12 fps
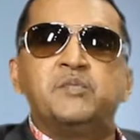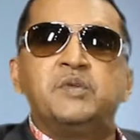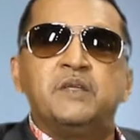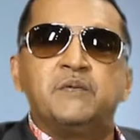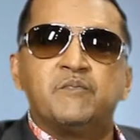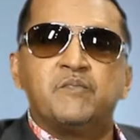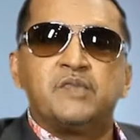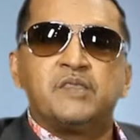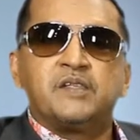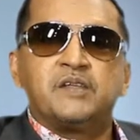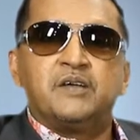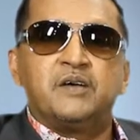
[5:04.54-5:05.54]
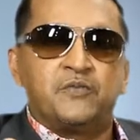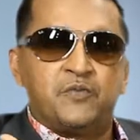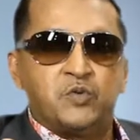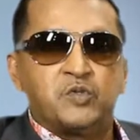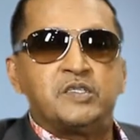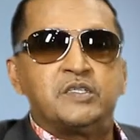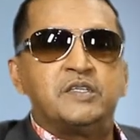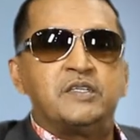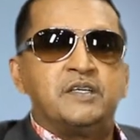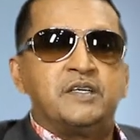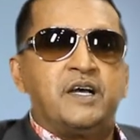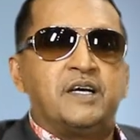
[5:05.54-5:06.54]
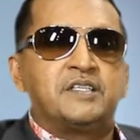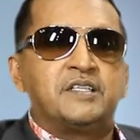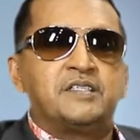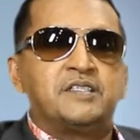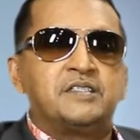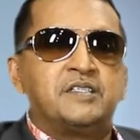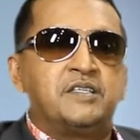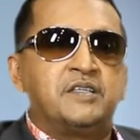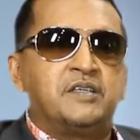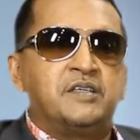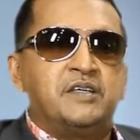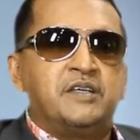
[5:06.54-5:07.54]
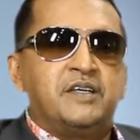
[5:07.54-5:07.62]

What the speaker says: me afloat as an entertainer.